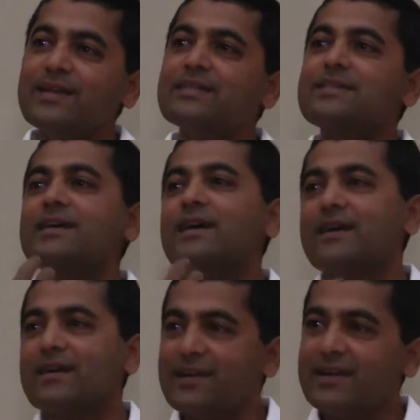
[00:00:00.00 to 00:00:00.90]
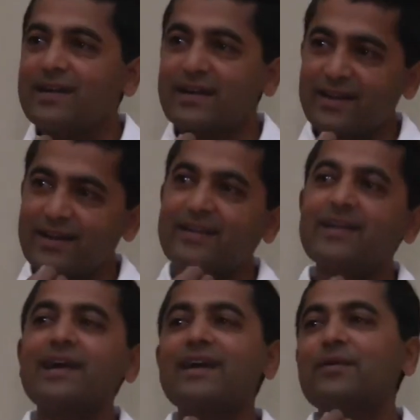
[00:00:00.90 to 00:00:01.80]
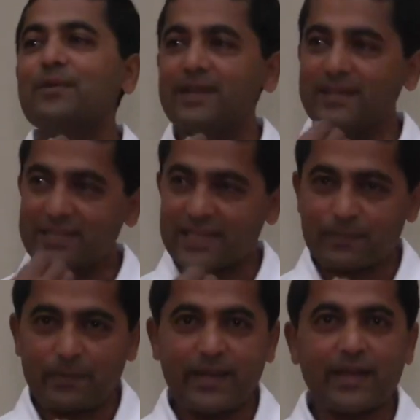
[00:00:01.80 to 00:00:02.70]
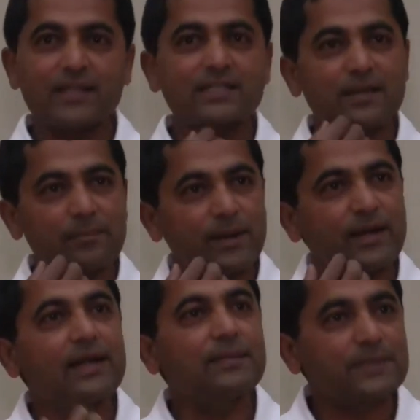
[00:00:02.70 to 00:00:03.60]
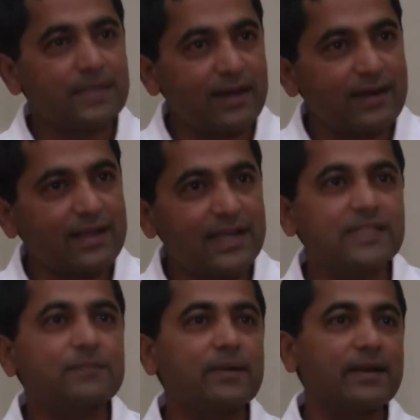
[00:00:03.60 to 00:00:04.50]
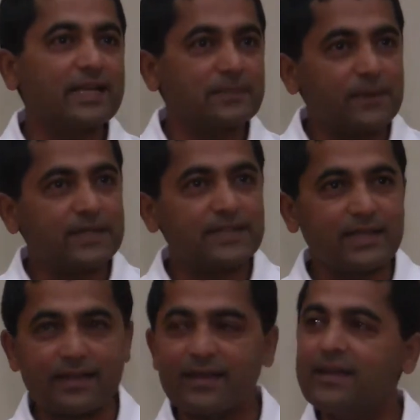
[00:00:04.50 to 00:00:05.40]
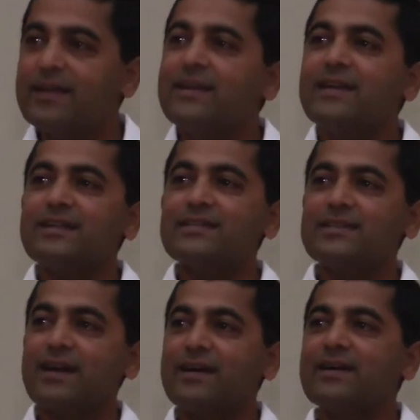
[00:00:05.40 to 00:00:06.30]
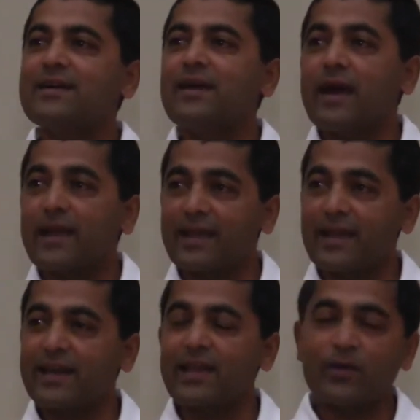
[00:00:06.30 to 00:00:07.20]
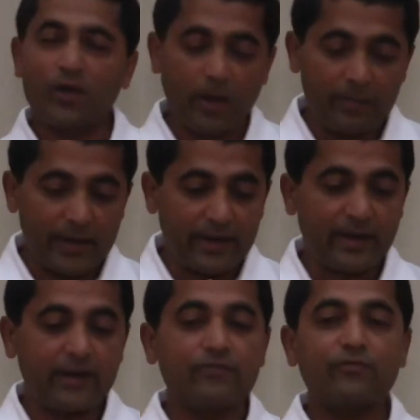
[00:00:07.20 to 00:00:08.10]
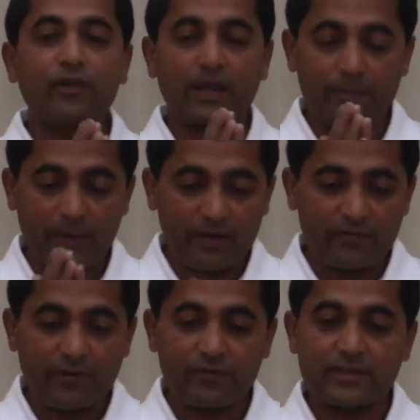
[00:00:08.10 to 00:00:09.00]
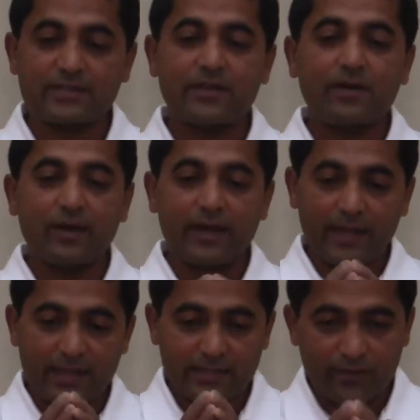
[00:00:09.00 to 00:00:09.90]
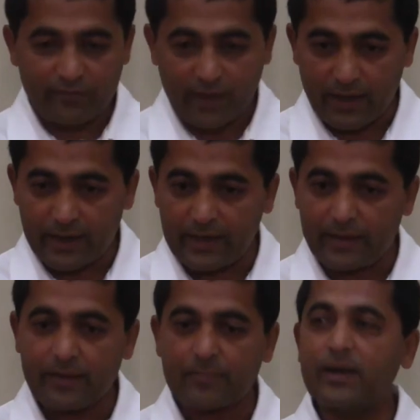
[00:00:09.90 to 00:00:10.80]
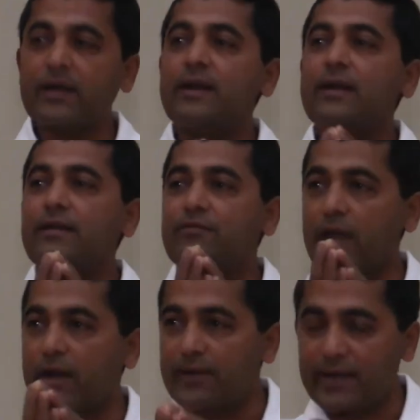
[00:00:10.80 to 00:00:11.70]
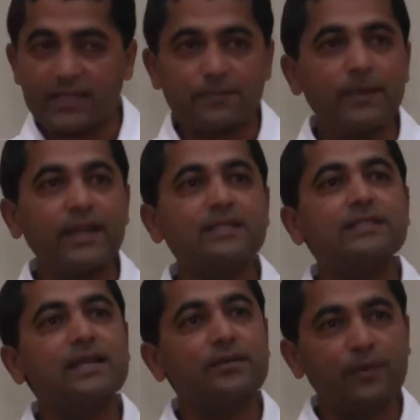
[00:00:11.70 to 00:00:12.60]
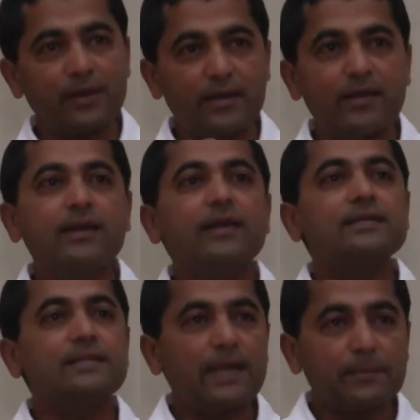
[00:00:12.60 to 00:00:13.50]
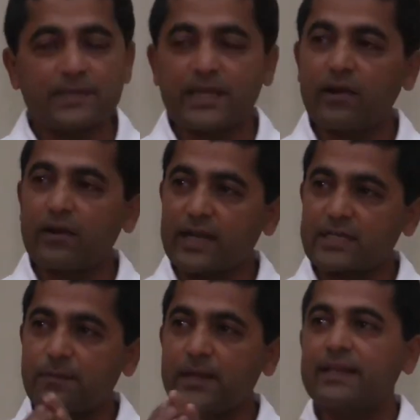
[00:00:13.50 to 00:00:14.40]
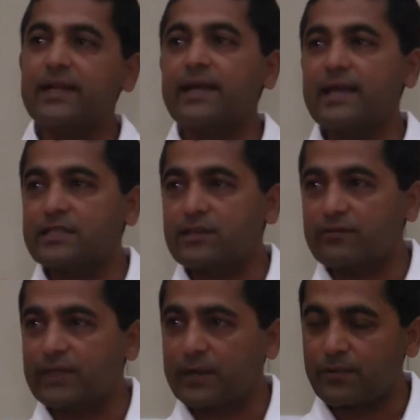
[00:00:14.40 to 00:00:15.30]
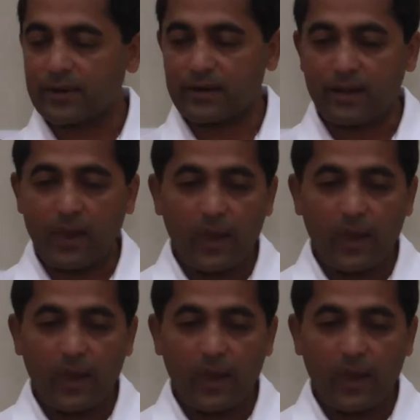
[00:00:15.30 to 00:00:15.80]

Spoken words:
It's tongue, it's experienced, but lips are expressing. I can give a commentary for a couple of hours on a taste of a honey, but if you haven't experienced that one, so lips cannot explain the taste of that one.